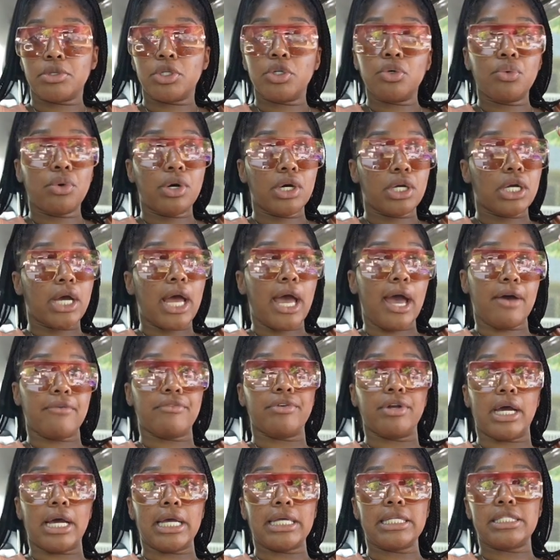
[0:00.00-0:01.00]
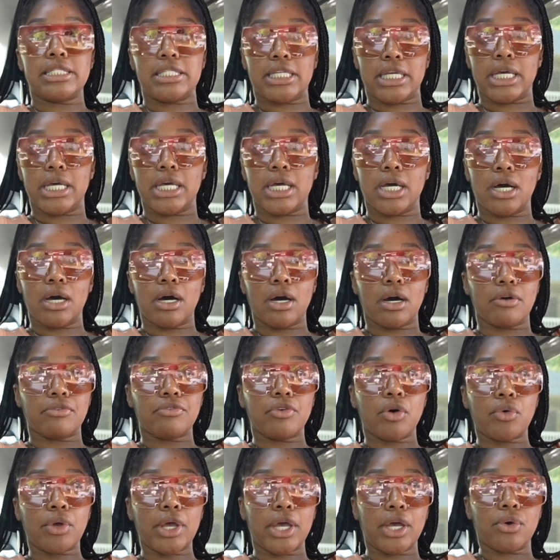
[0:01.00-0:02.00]
You want to have an idea
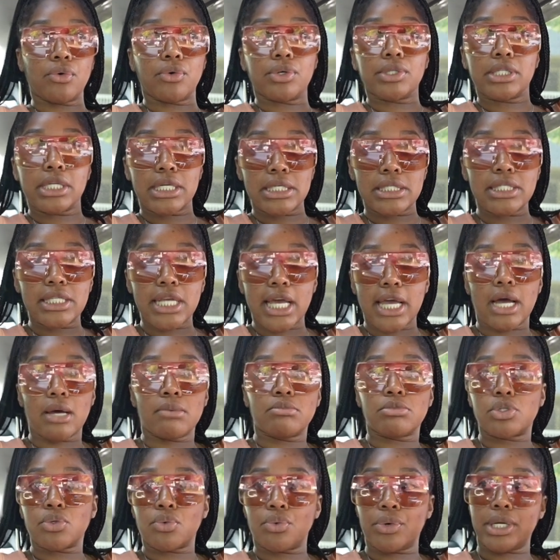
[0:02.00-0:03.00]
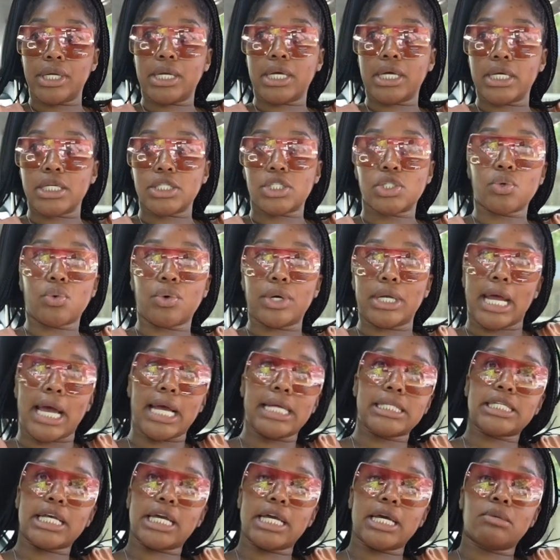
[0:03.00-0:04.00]
of, okay, on this day I'm doing this, on
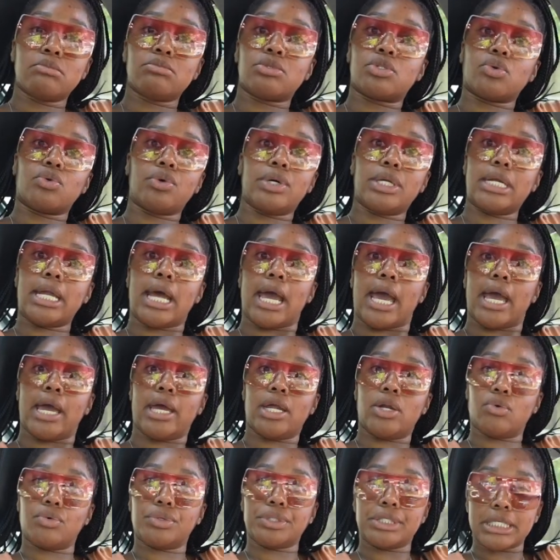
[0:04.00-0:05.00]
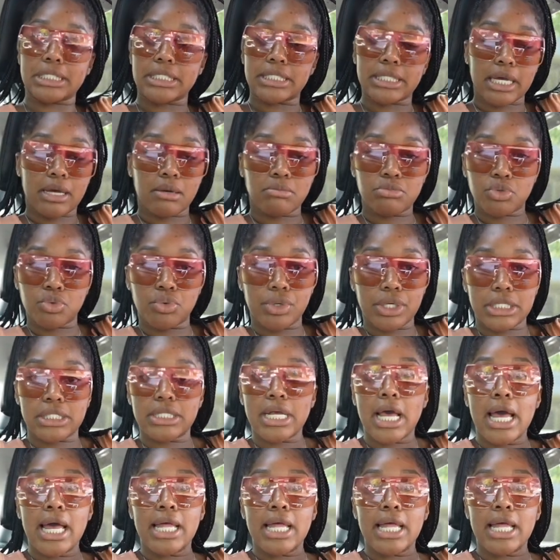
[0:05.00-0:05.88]
that day I'm doing that, and on this day I'm doing this.